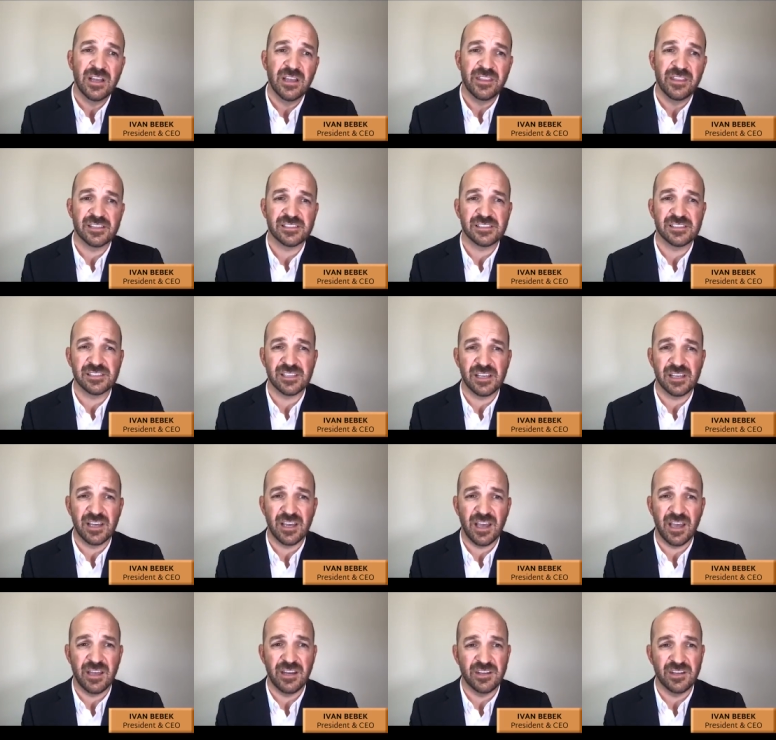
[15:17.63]
This is
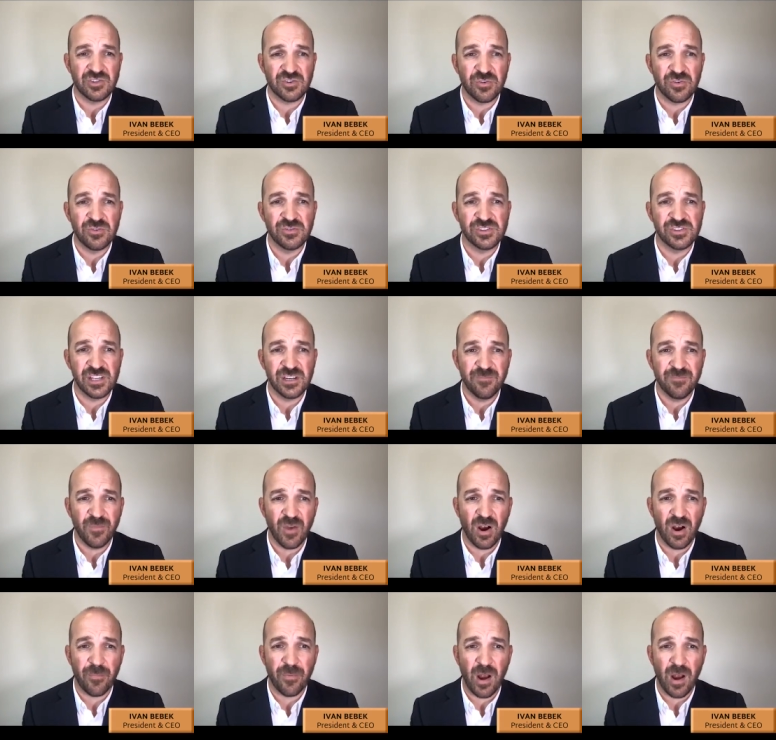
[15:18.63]
a, an intrusion,
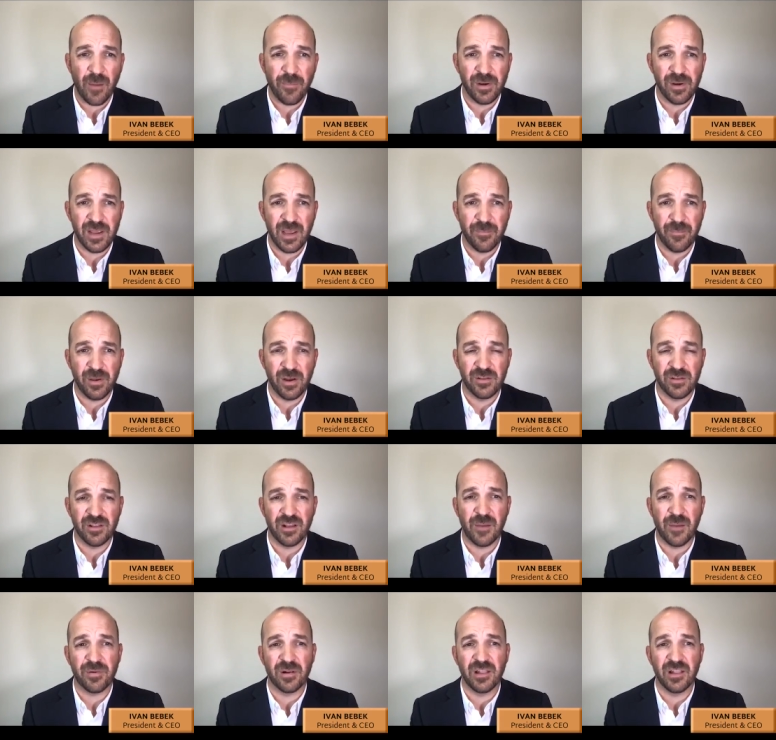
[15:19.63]
our property up here in the
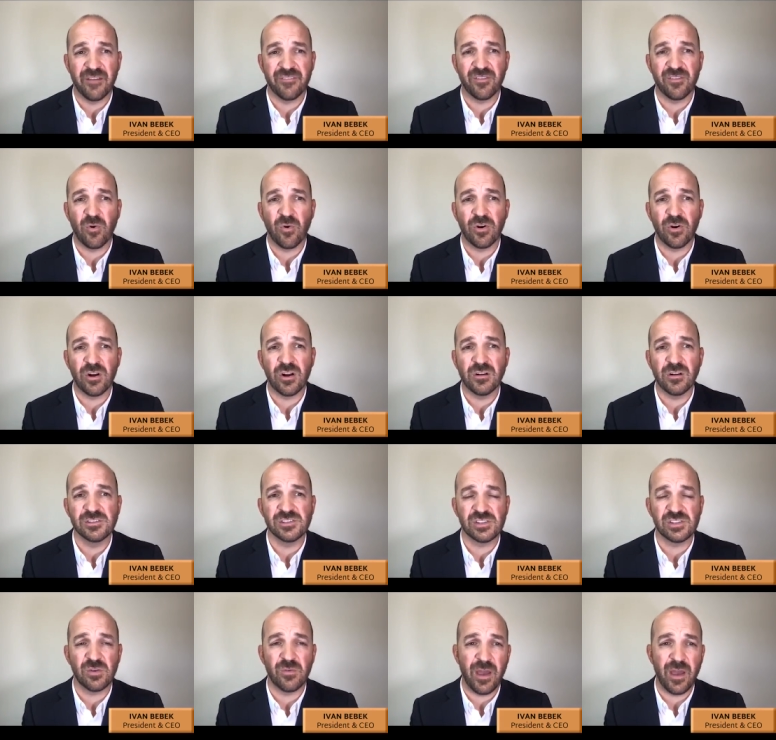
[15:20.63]
upper left corner,
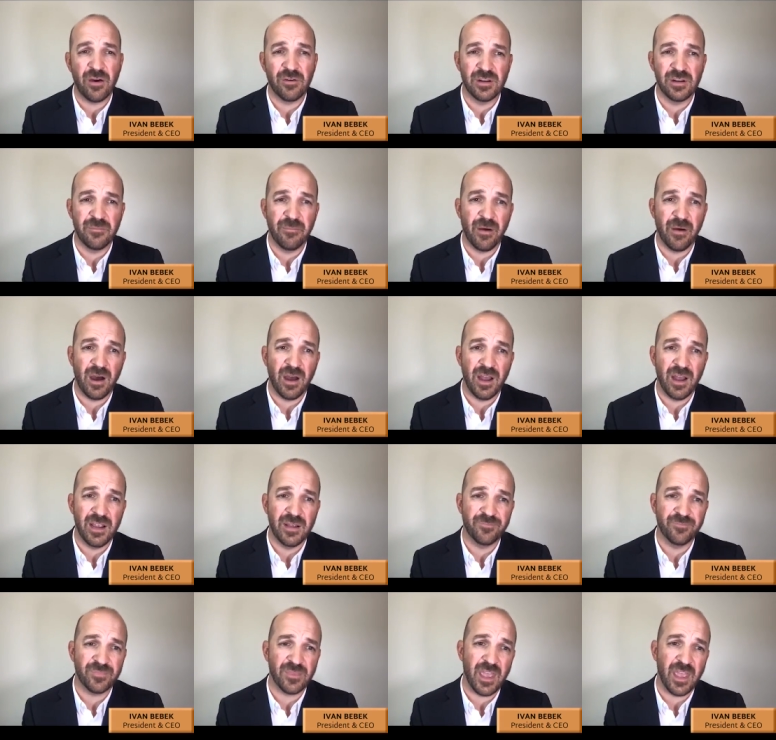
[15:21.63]
surrounded by
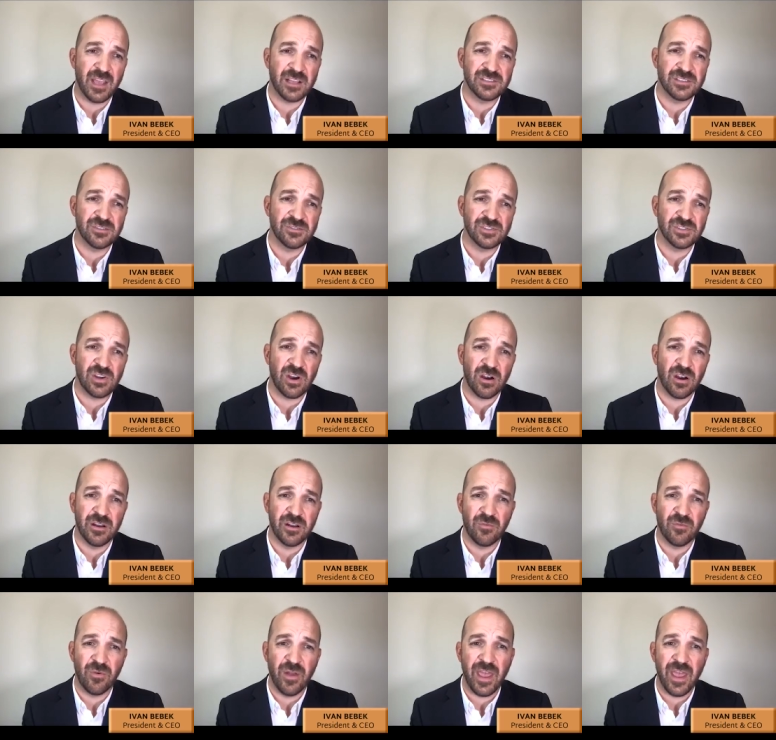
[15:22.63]
exoskarn
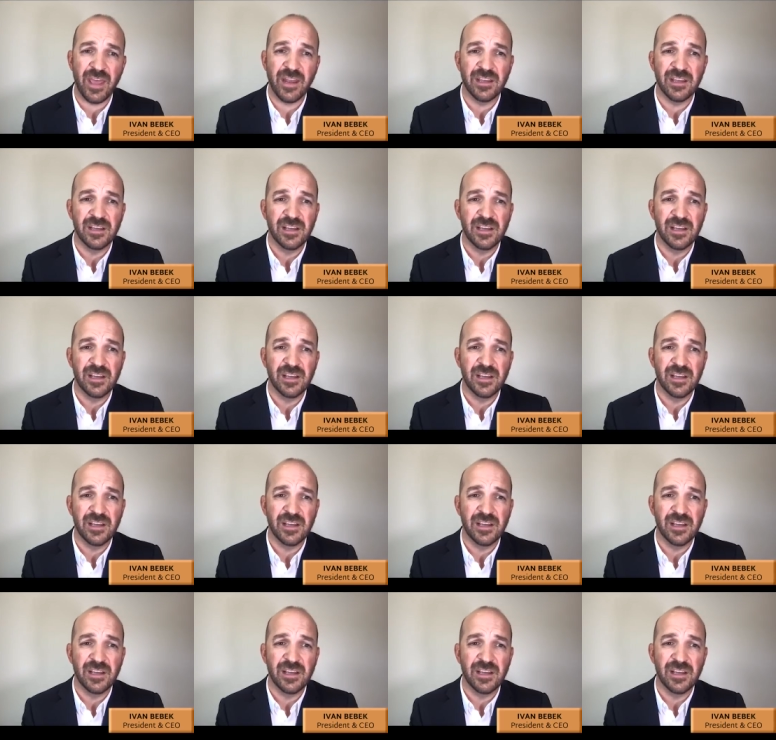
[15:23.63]
in red